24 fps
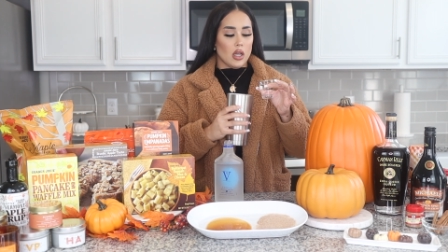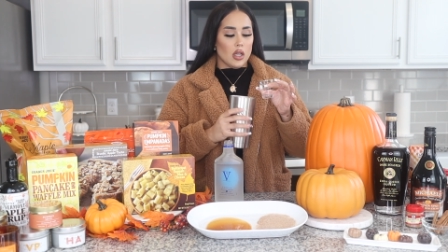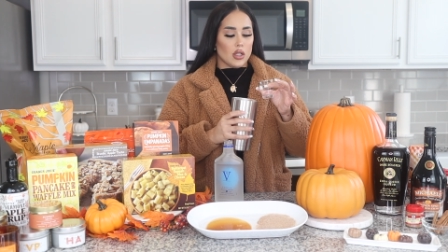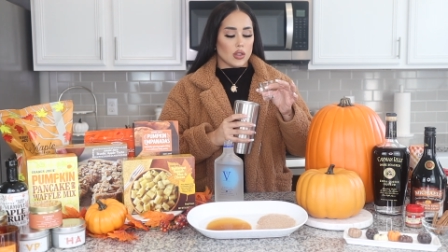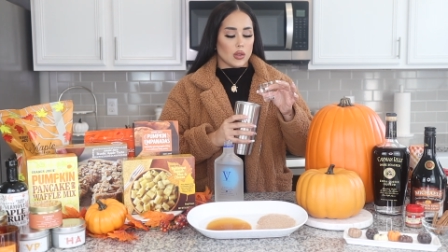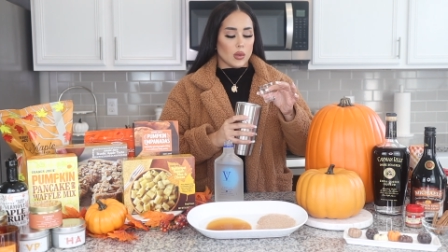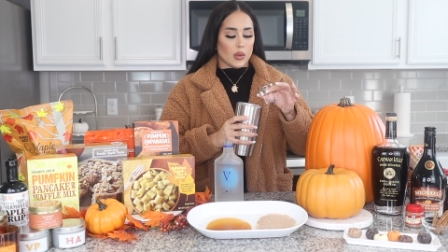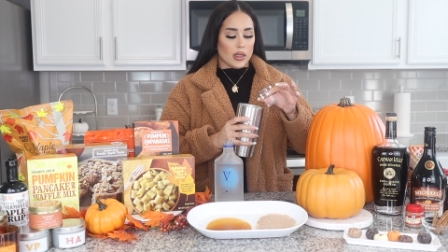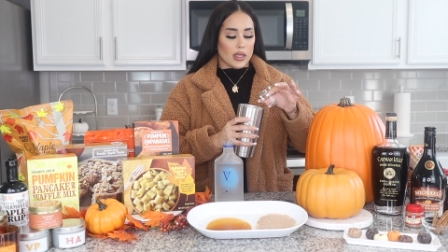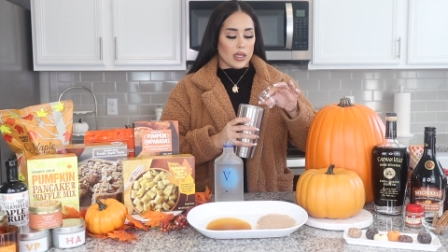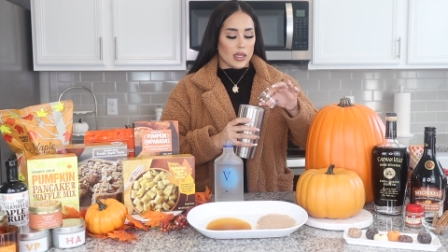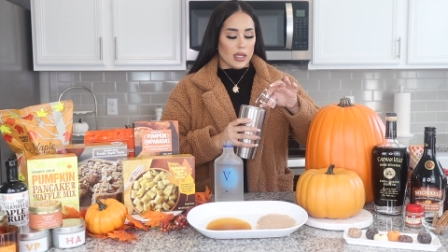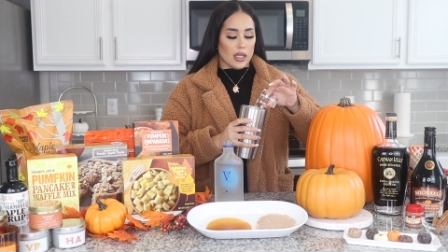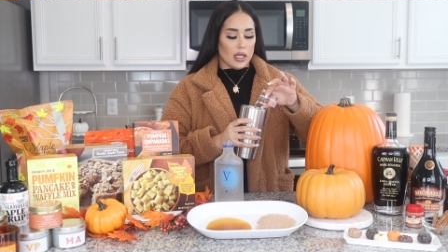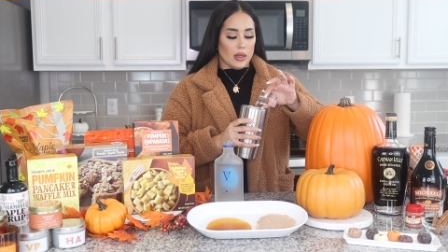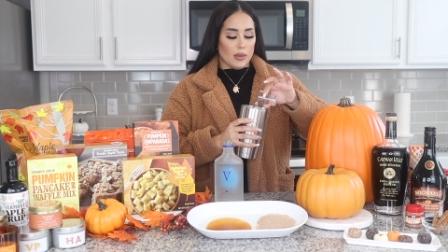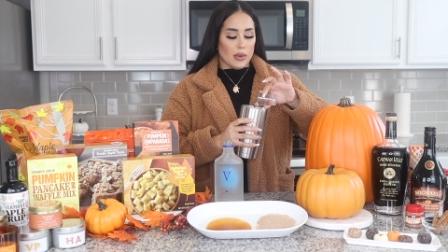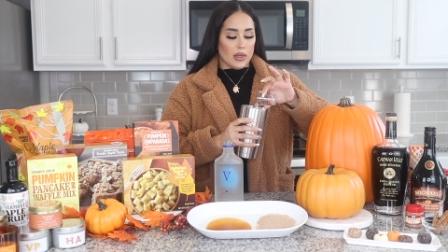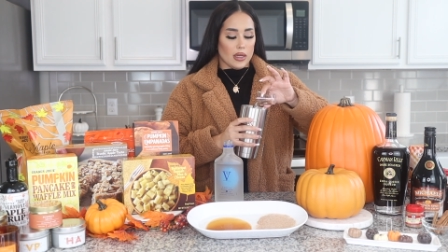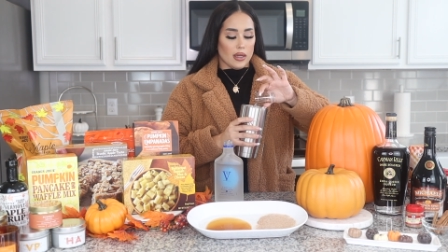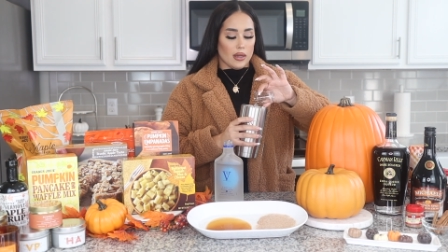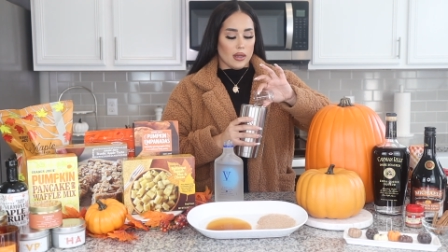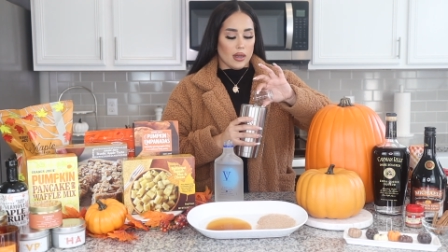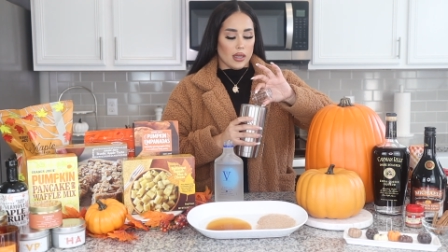so we can keep
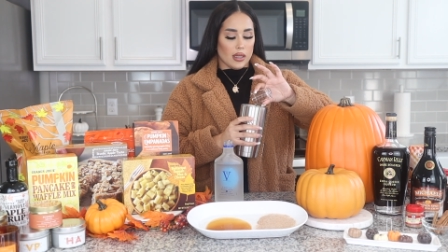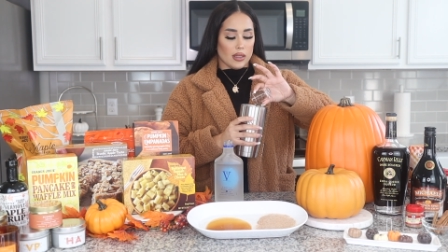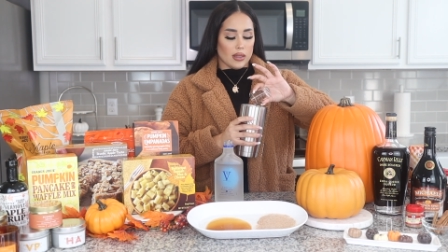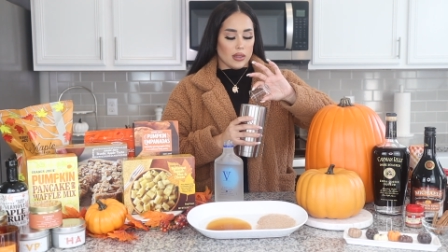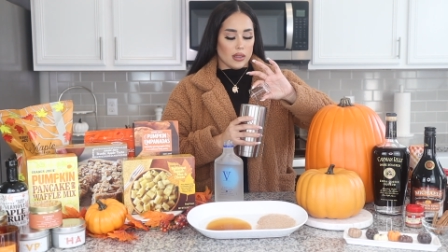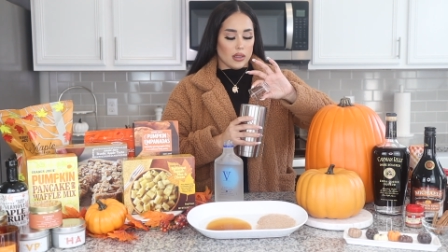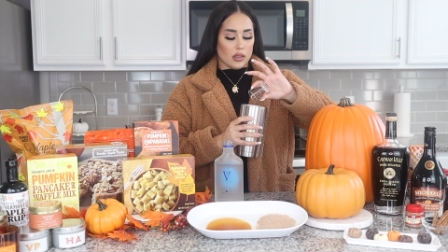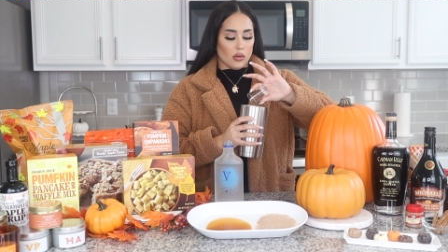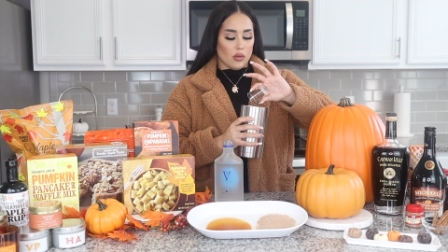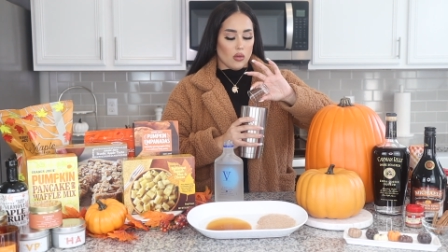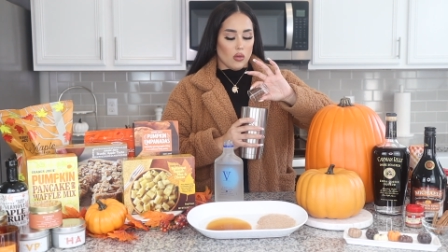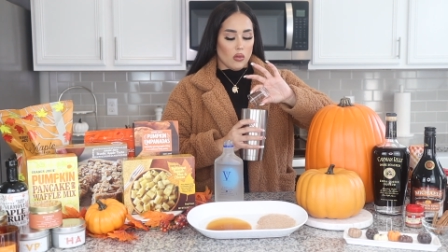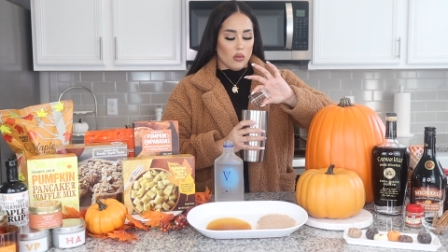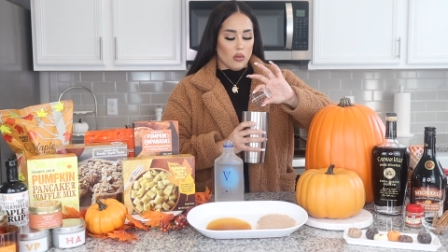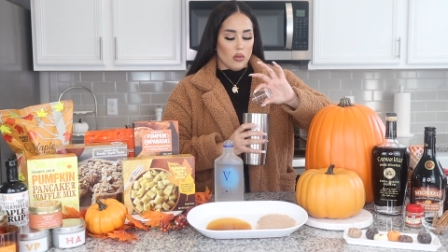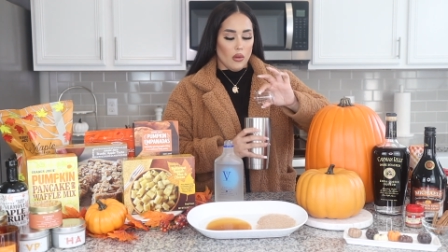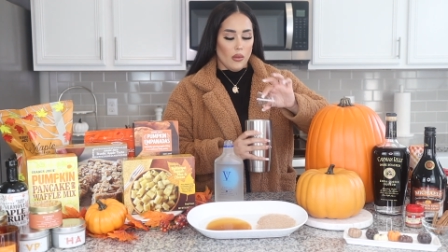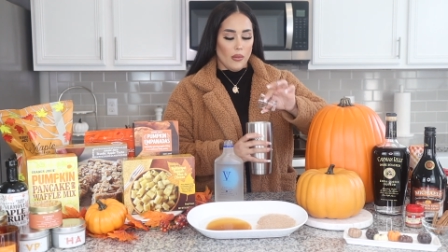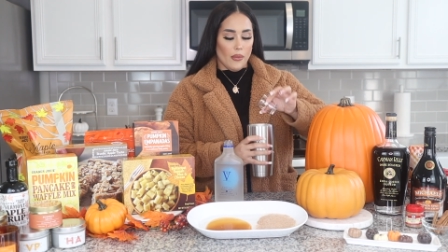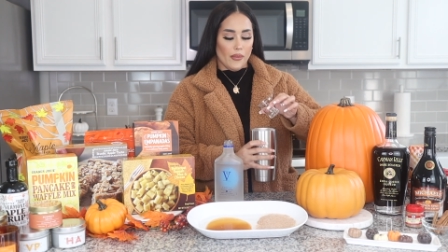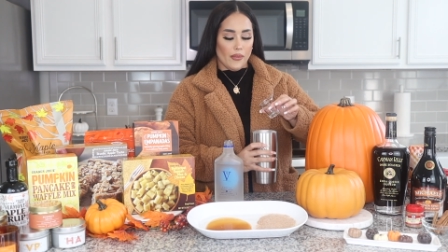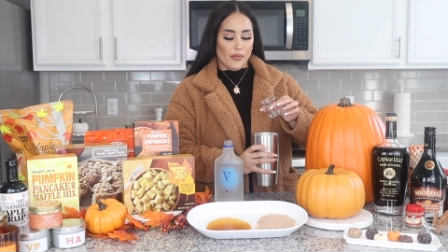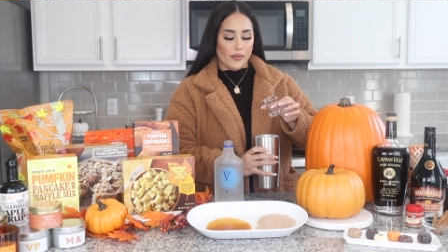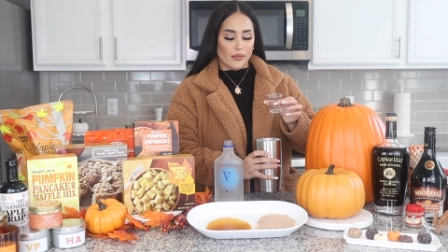it nice and cool.